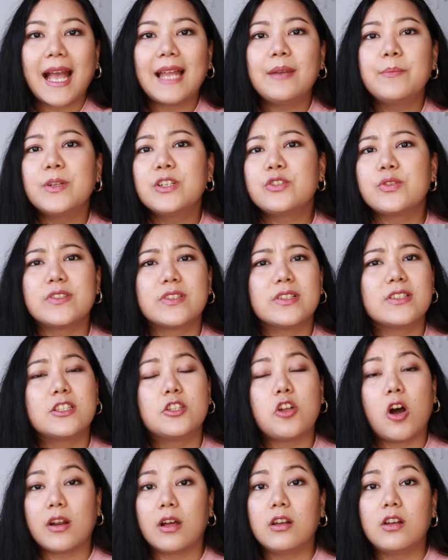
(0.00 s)
And Pinterest is
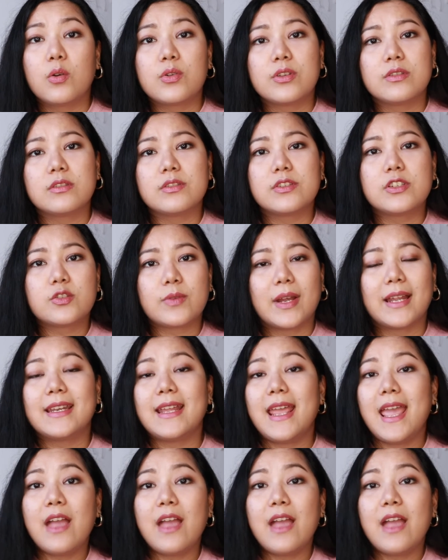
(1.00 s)
not alone in this trend.